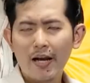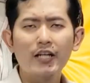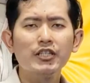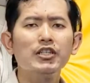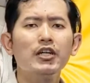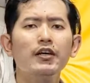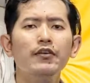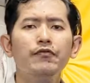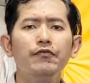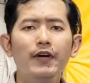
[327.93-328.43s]
And
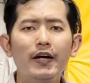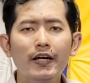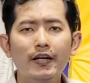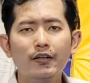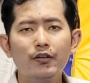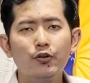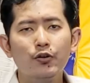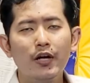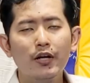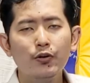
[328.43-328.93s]
actually, in
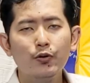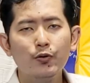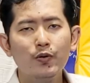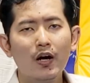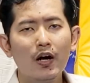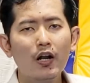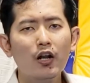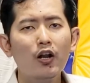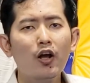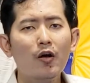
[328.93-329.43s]
fact, you can
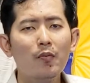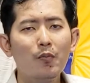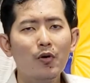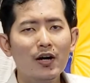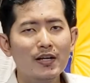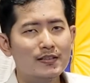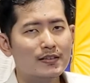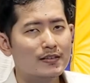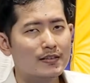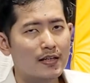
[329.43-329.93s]
do a lot
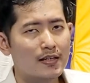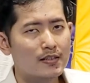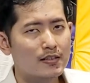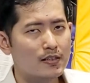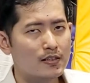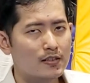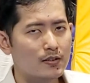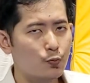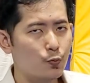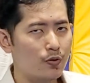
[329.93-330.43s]
more
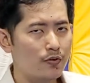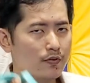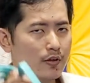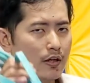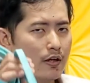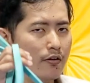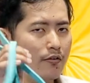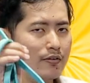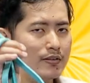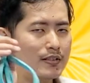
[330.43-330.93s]
exercises with
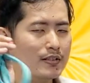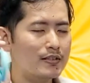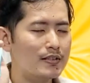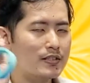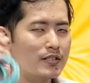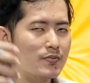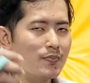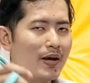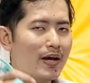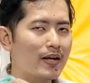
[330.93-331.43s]
the
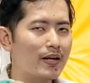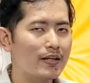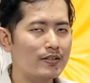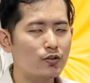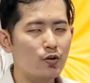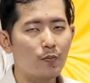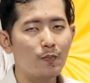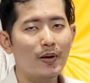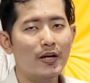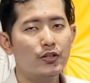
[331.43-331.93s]
resistance band
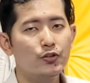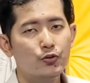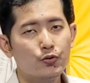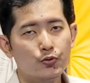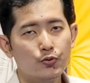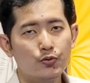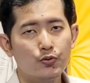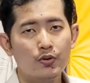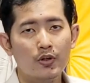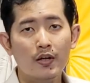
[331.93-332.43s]
as compared
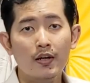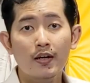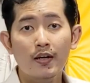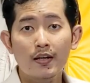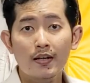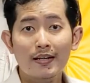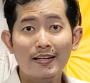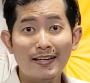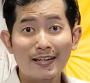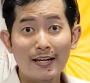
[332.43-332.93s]
to
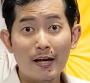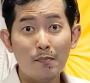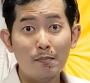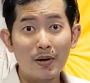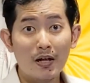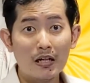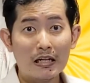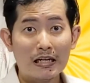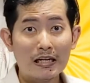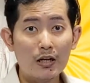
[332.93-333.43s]
the
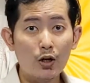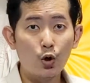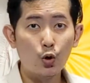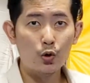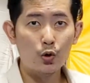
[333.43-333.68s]
dumbbell